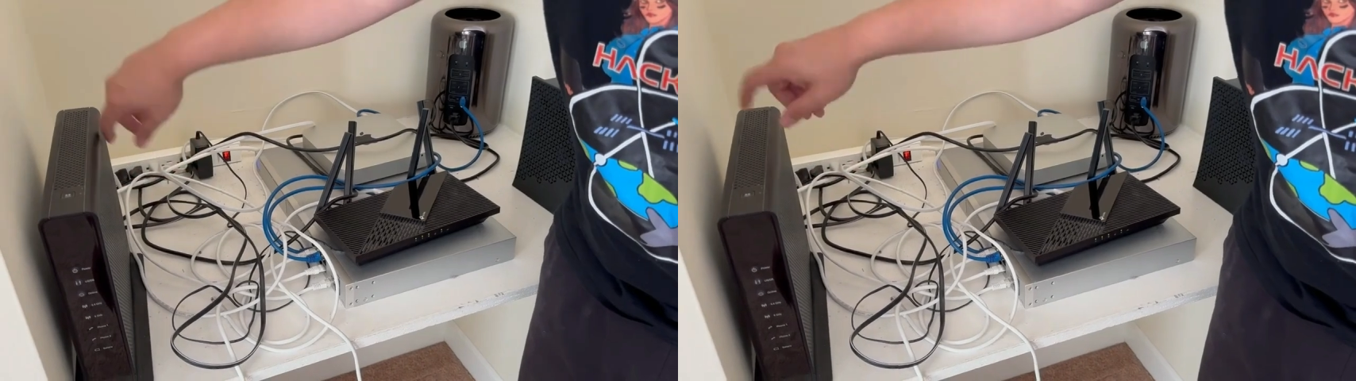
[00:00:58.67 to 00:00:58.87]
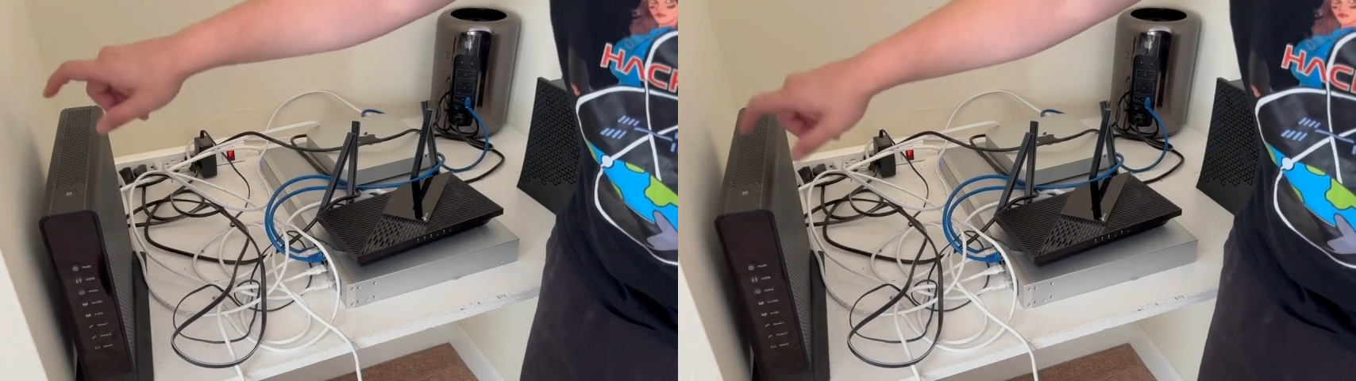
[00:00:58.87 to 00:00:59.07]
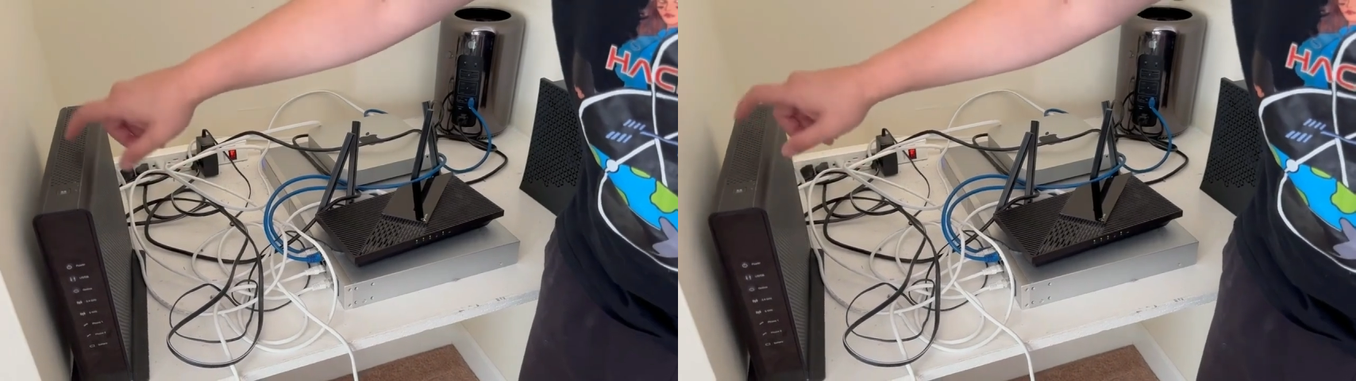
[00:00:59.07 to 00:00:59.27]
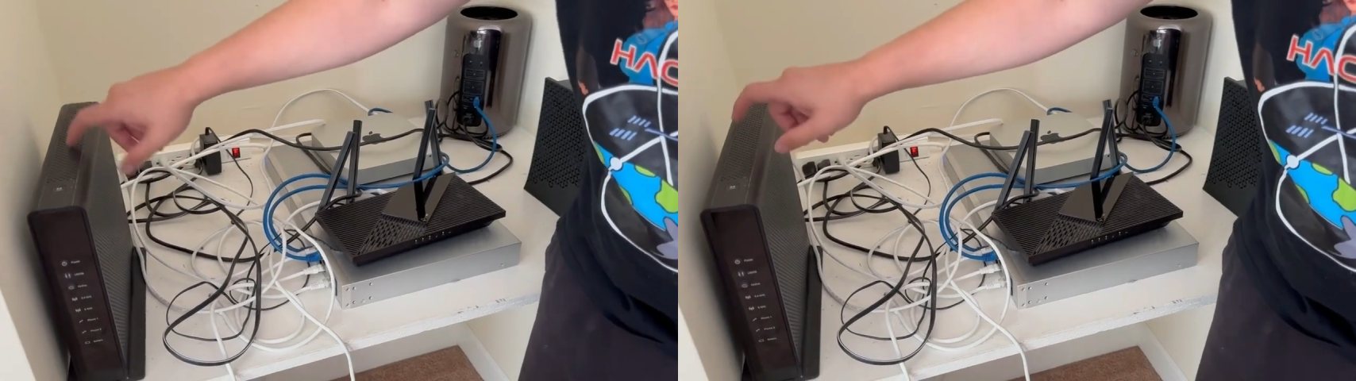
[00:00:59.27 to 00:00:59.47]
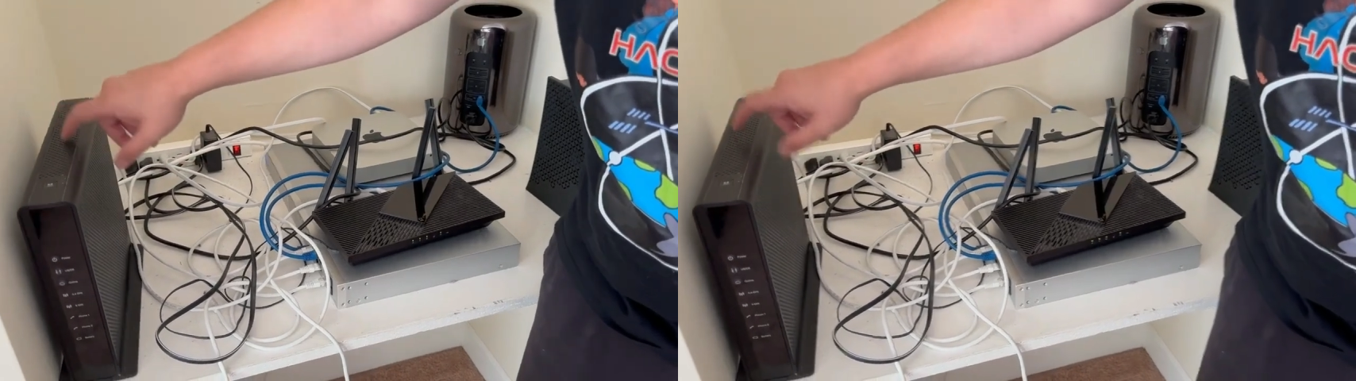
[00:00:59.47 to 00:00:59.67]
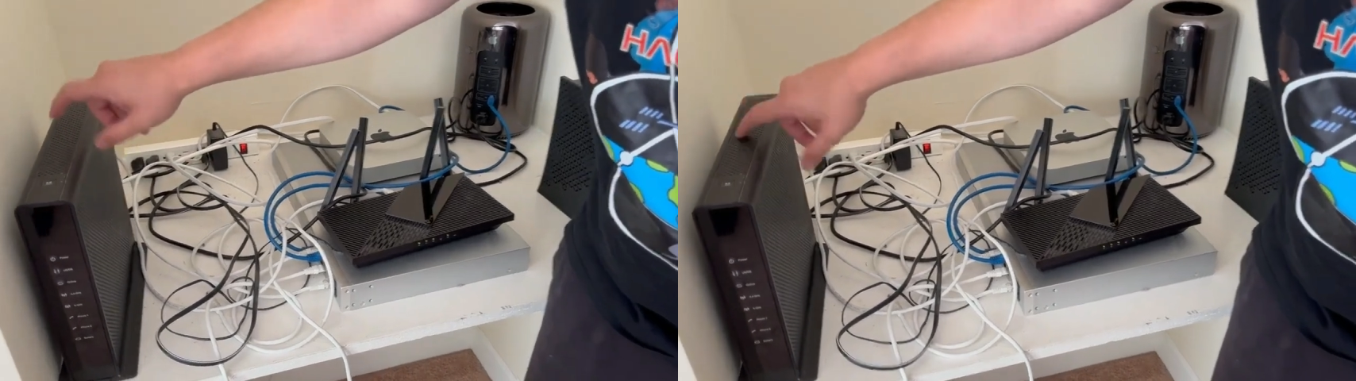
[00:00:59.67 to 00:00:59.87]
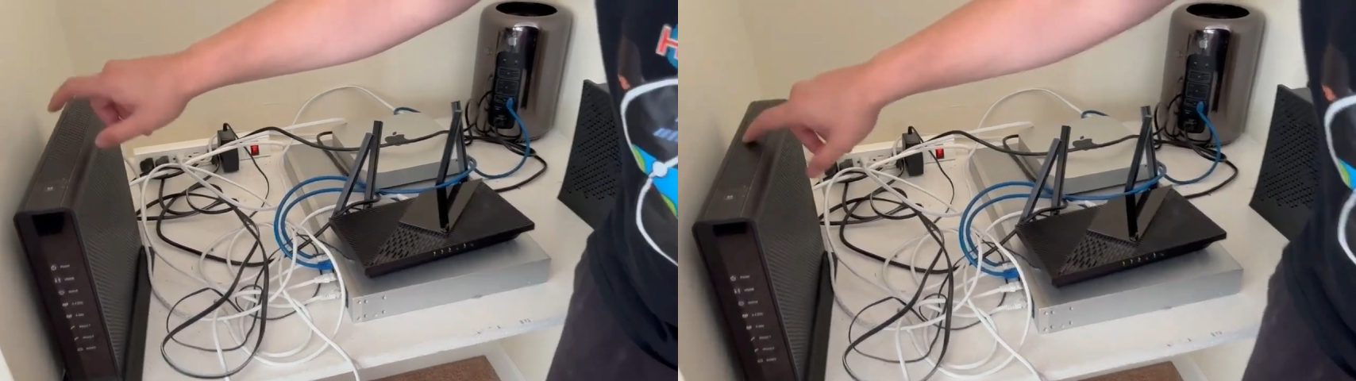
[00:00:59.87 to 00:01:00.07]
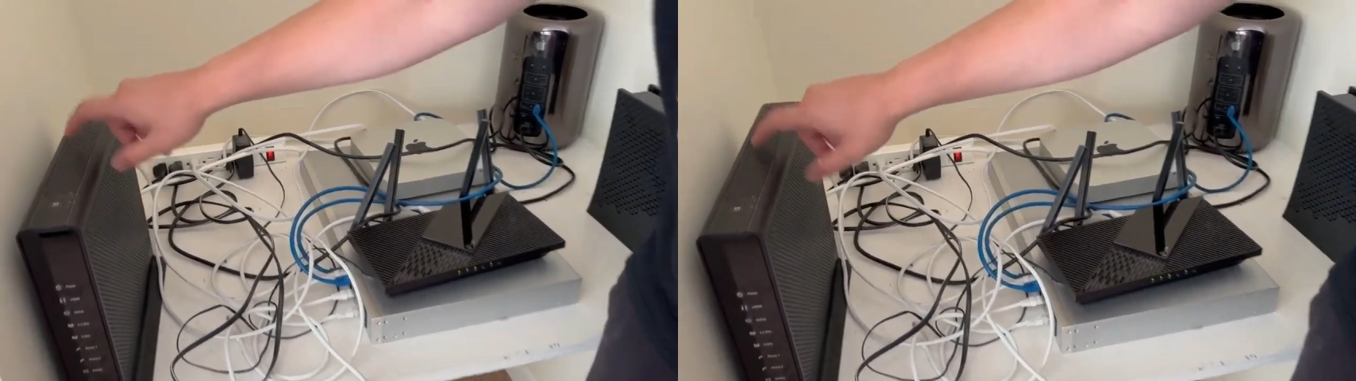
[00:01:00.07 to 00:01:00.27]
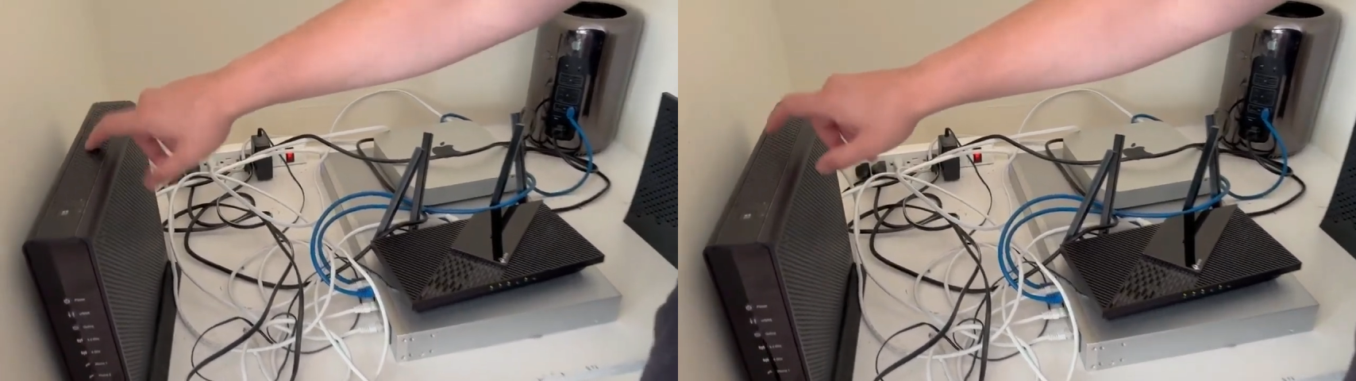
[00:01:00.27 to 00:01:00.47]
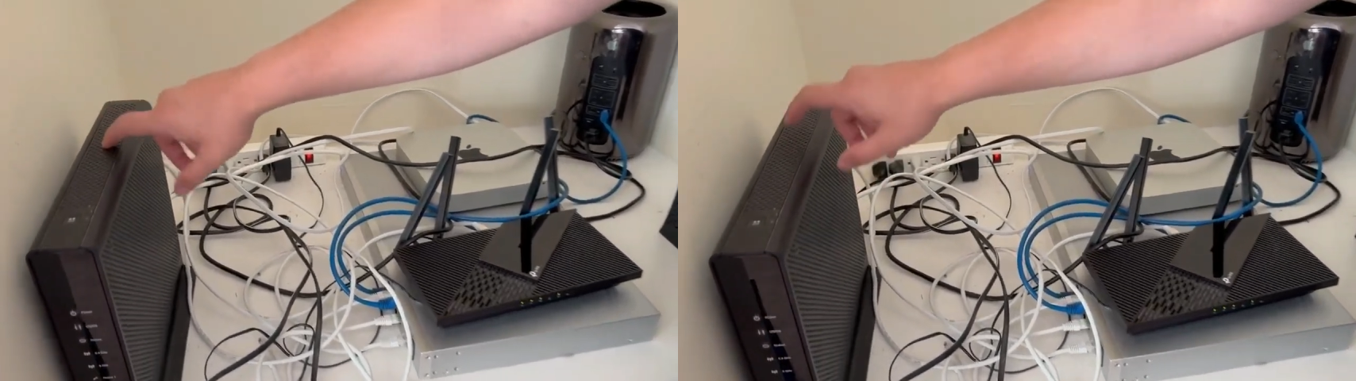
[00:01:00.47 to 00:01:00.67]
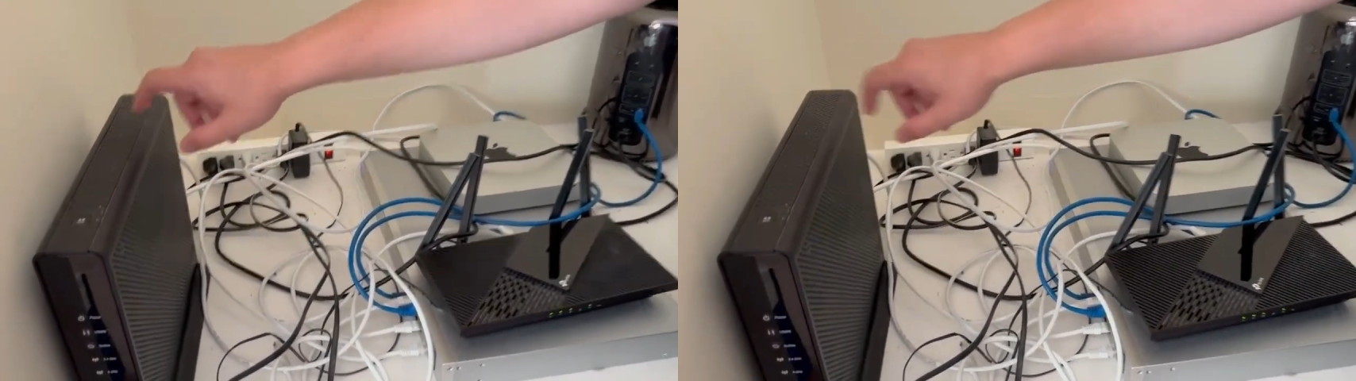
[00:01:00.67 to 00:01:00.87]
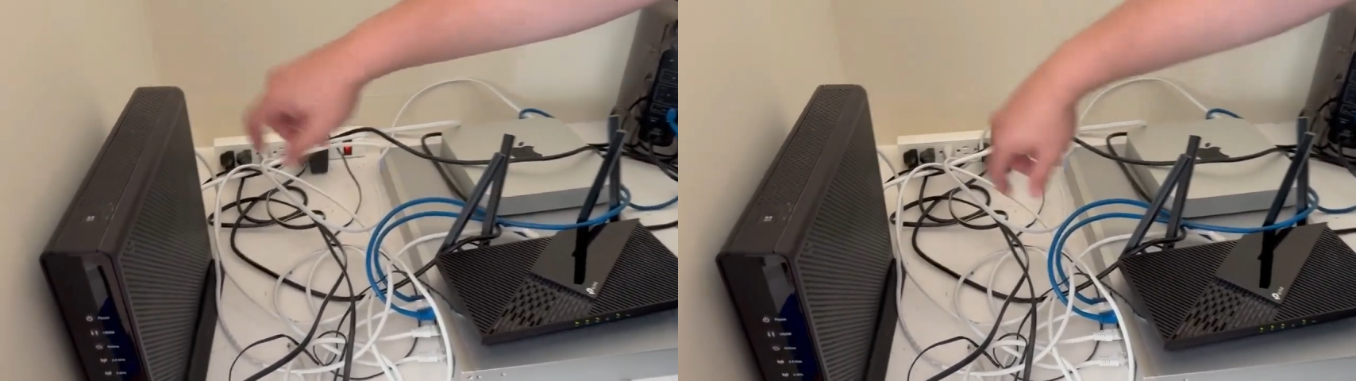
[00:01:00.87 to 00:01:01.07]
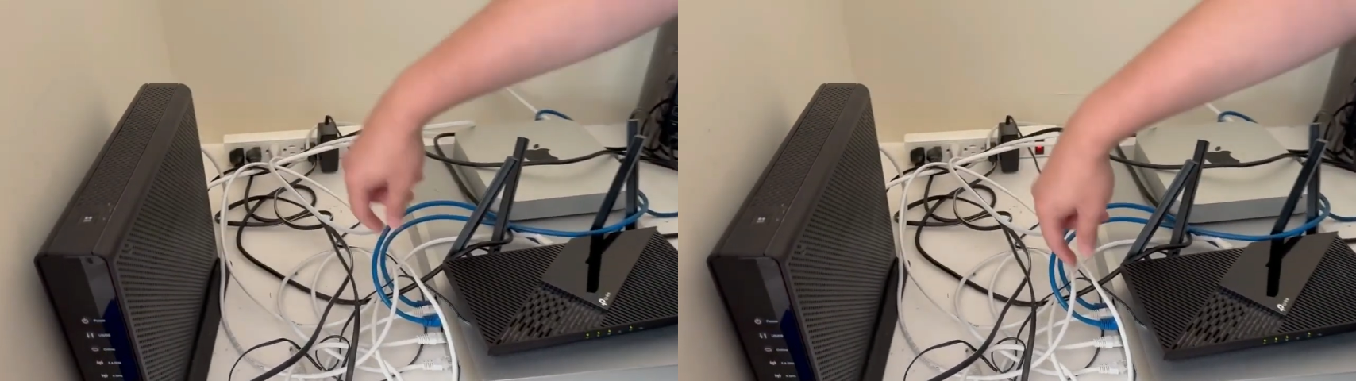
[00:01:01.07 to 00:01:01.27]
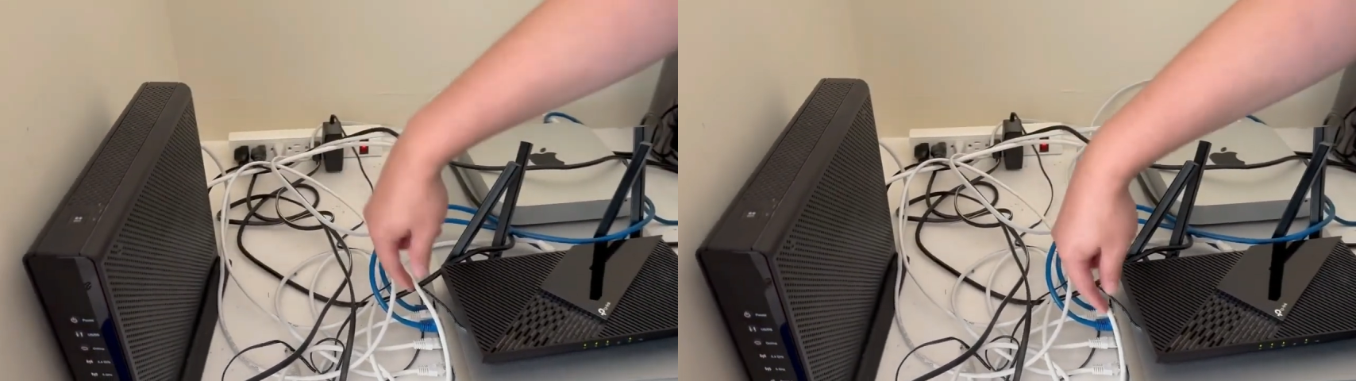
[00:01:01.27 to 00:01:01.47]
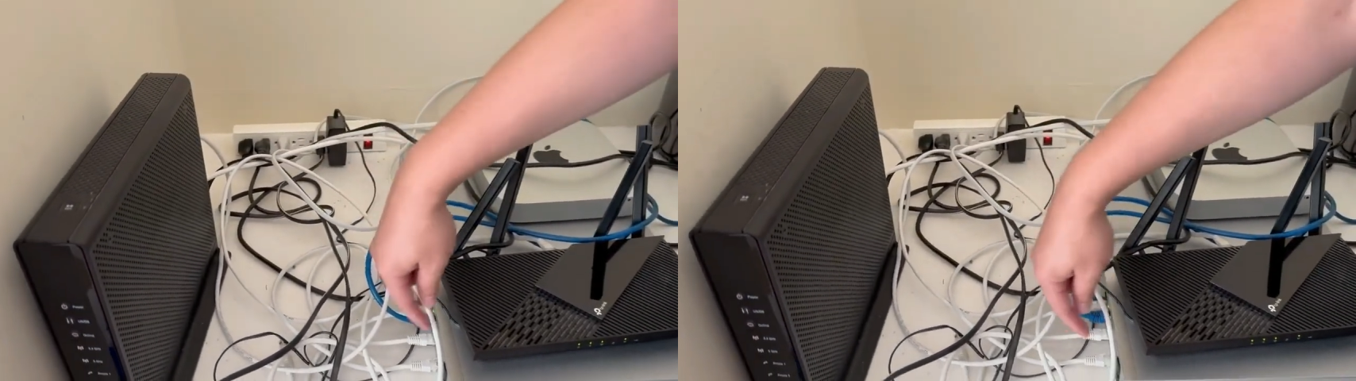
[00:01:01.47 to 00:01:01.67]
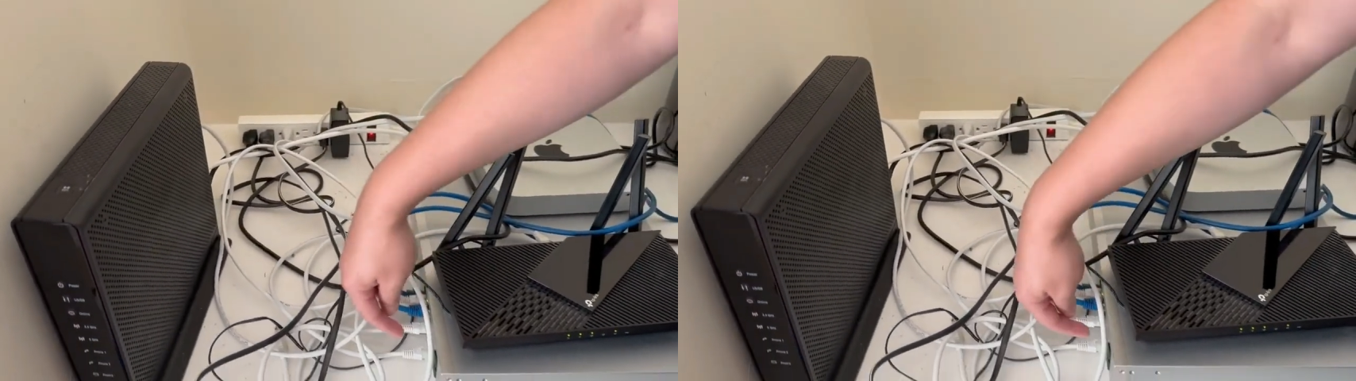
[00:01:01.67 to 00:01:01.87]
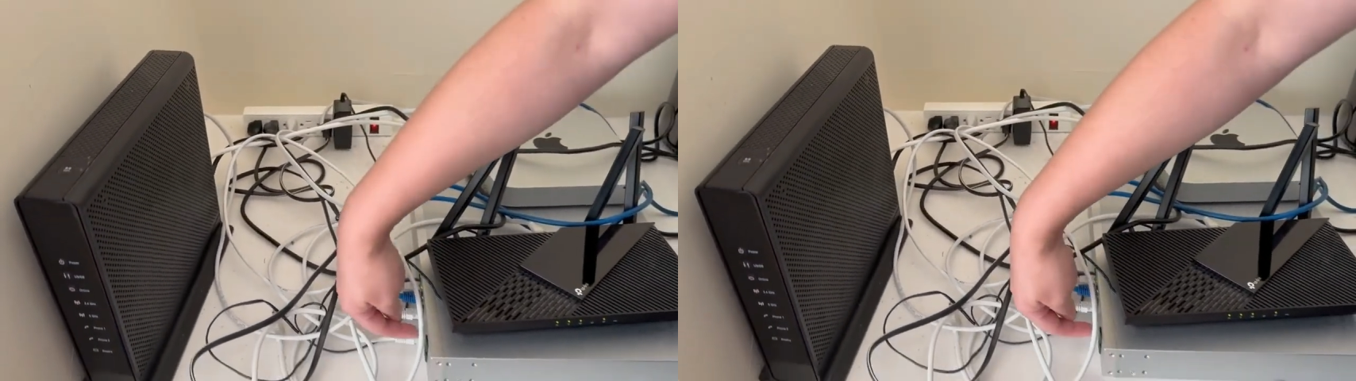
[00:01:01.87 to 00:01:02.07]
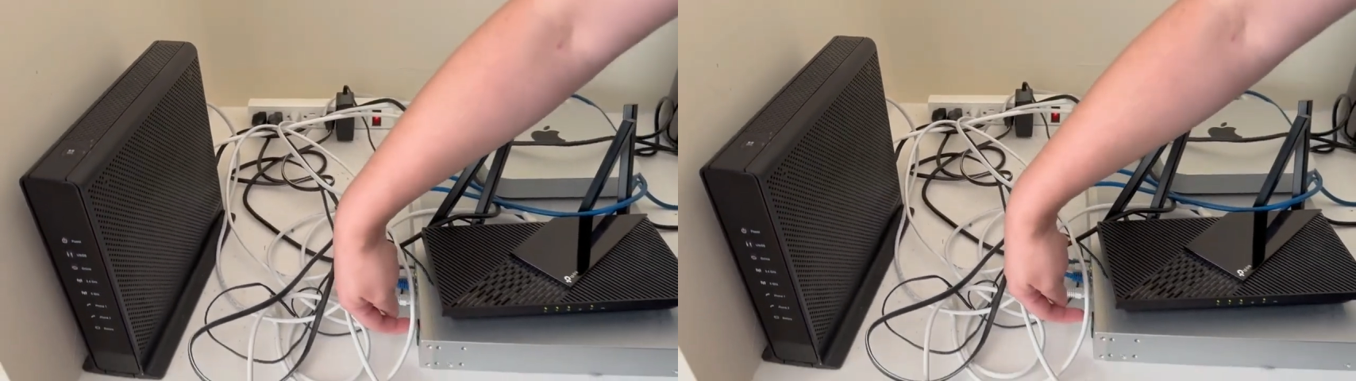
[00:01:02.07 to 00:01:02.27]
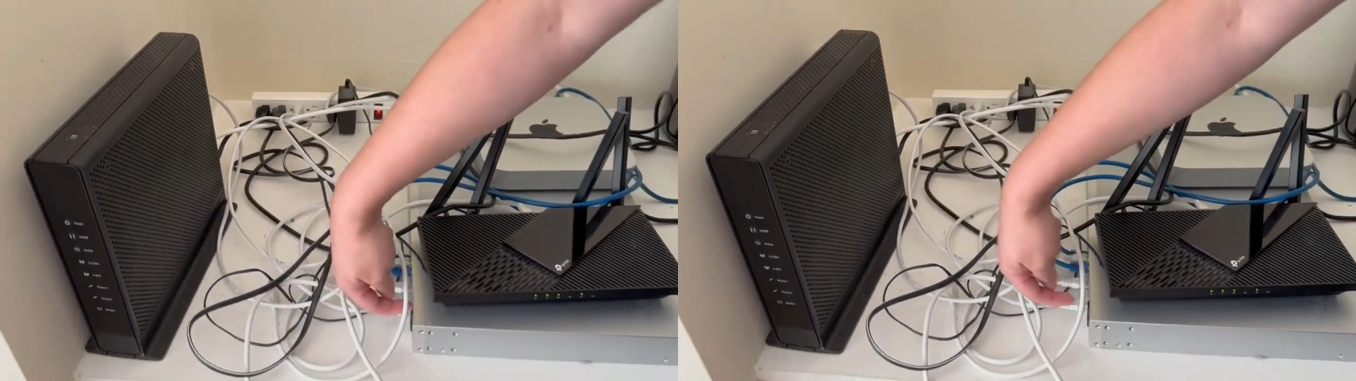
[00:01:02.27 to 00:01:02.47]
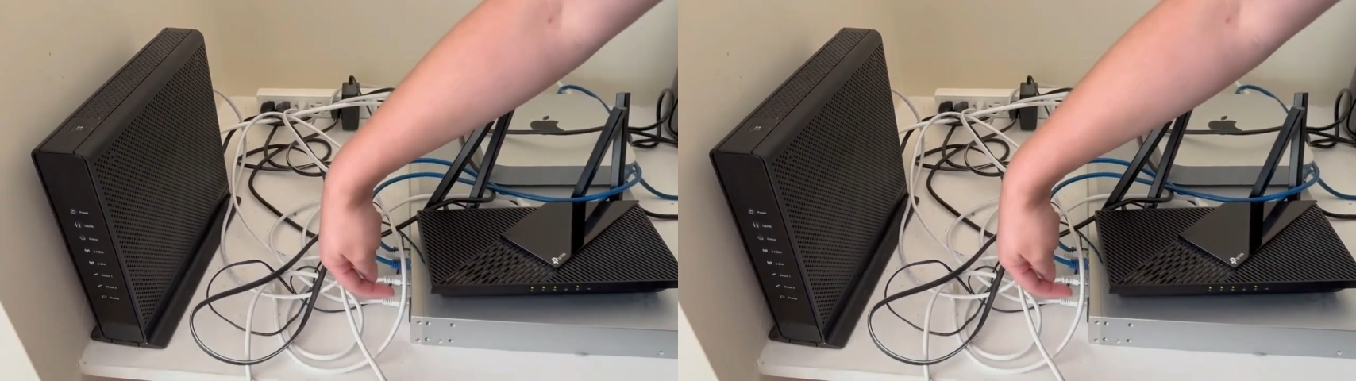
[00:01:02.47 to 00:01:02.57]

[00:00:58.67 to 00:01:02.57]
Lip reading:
No face is visible, so there are no lips to read.